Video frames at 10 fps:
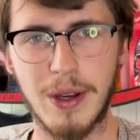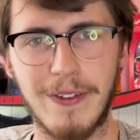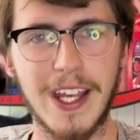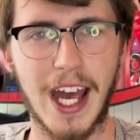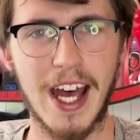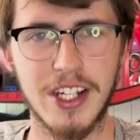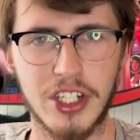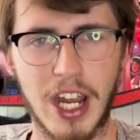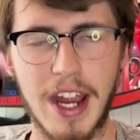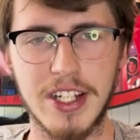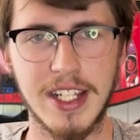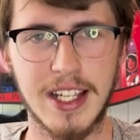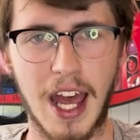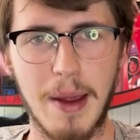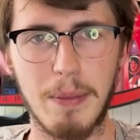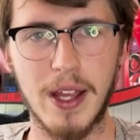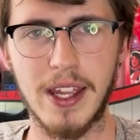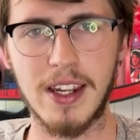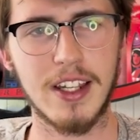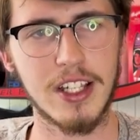If he has changed his game
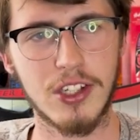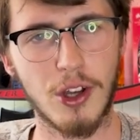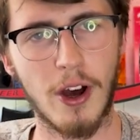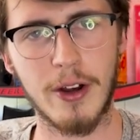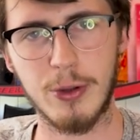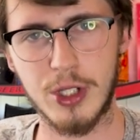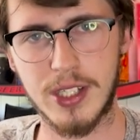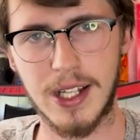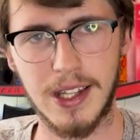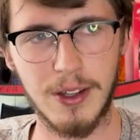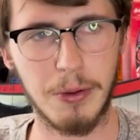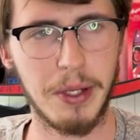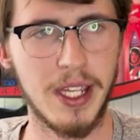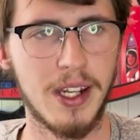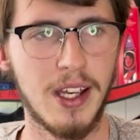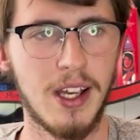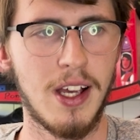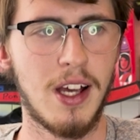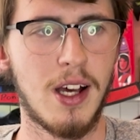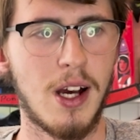plan and his style just a little bit,
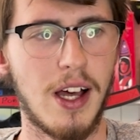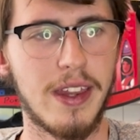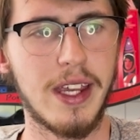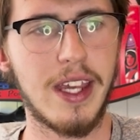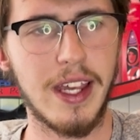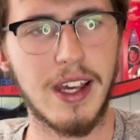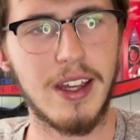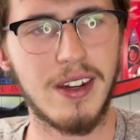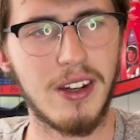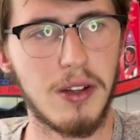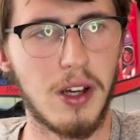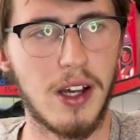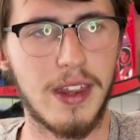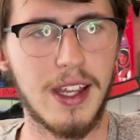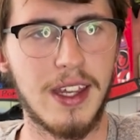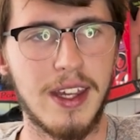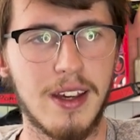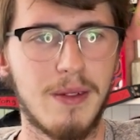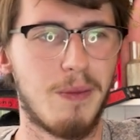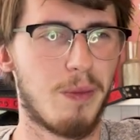I think he can
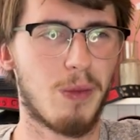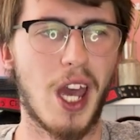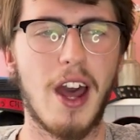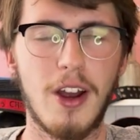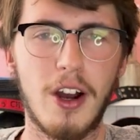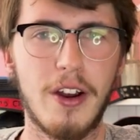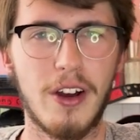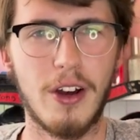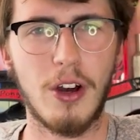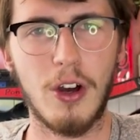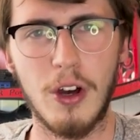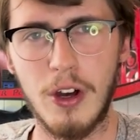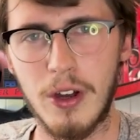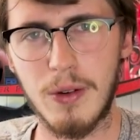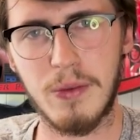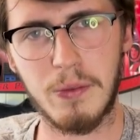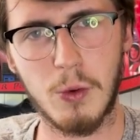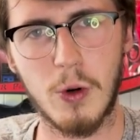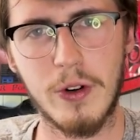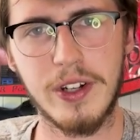KO a hurt,
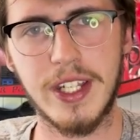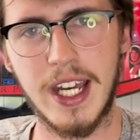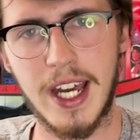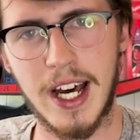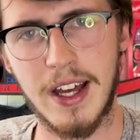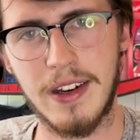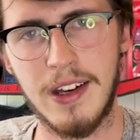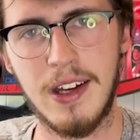worn down,